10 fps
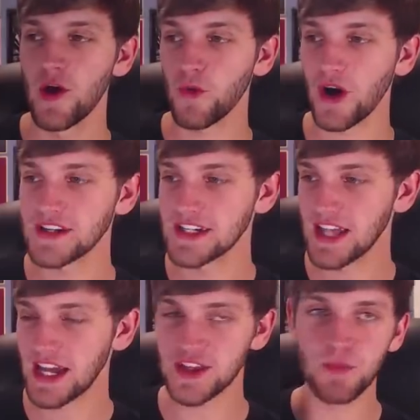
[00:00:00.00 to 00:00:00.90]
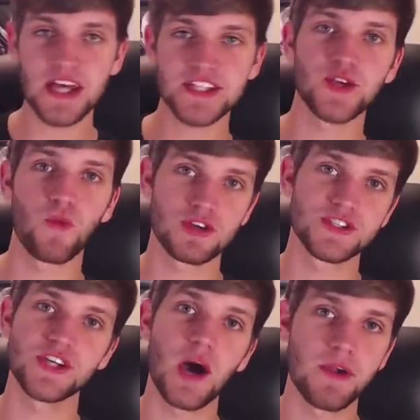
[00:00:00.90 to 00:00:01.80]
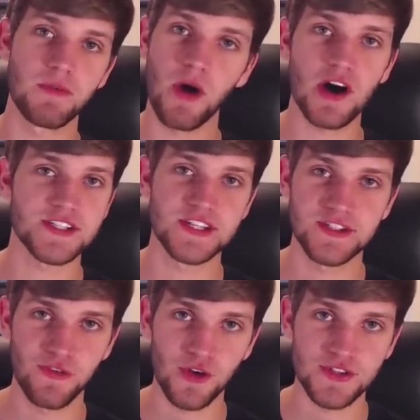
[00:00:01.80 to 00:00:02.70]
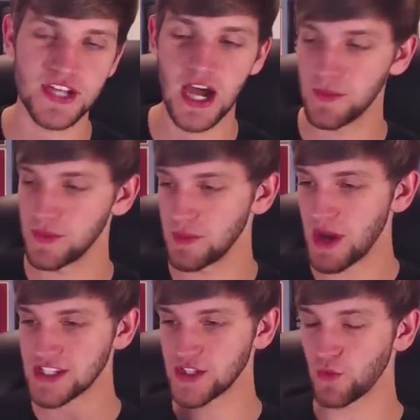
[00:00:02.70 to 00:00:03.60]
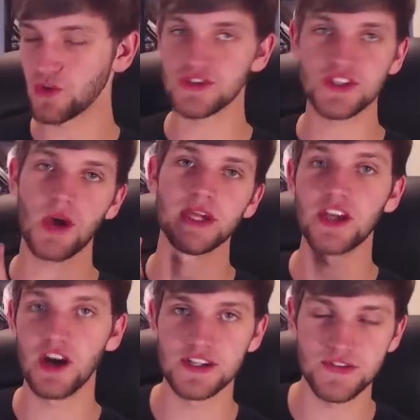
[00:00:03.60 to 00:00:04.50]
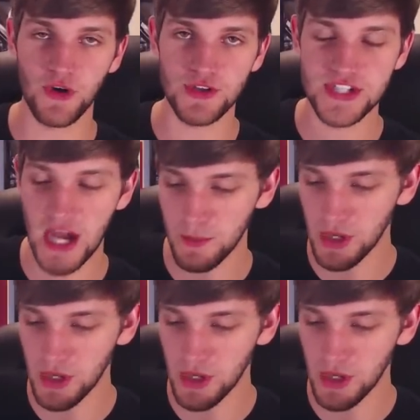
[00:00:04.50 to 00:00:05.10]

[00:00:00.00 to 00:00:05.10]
where I did like the best and worst zombie bosses of all time, the best and worst zombie guns of all time.